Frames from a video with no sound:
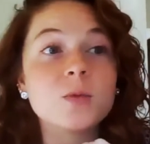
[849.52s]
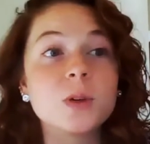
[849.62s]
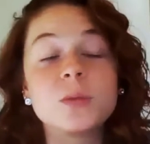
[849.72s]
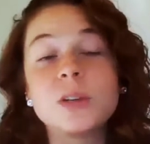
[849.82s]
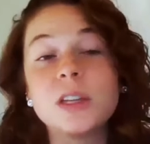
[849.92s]

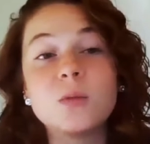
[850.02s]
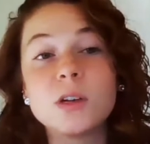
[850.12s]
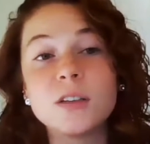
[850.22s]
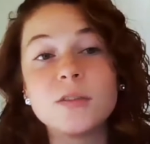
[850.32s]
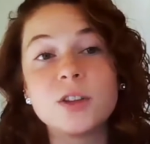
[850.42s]
we're really
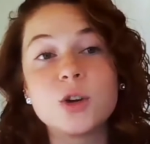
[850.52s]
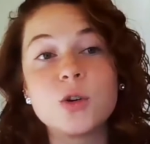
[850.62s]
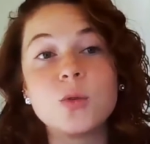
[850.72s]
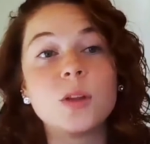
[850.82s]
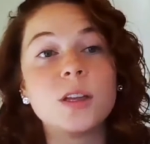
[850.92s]
one of the
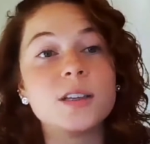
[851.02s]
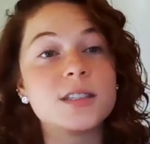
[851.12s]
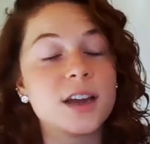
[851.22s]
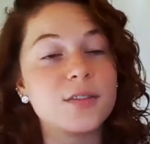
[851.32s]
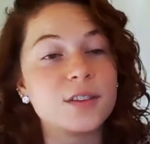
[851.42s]
only
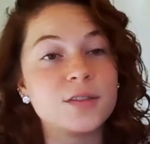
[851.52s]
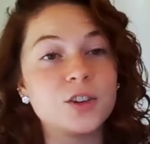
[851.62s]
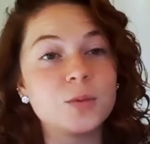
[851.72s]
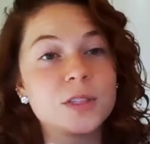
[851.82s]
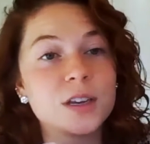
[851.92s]
staffing
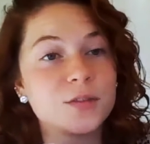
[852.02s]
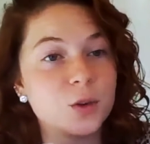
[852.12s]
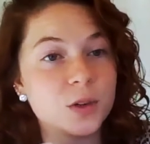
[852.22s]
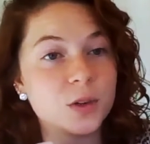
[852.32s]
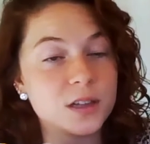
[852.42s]
firms that
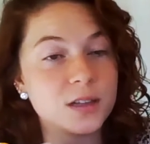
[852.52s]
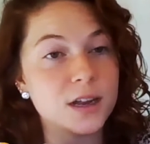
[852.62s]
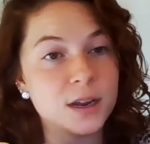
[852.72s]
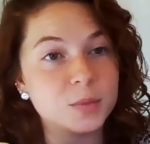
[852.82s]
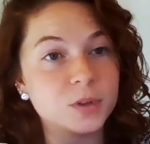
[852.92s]
focus on the
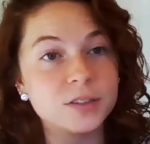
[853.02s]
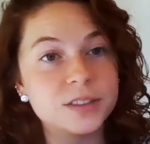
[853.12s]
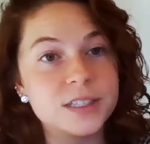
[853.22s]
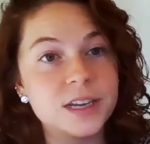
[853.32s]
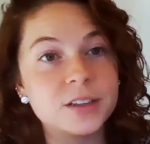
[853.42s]

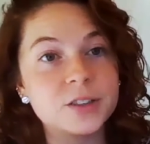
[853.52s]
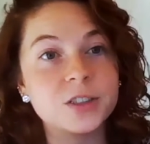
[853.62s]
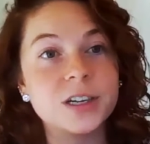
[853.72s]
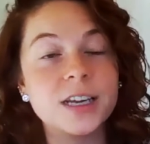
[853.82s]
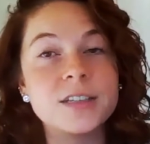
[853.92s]
nonprofit sector.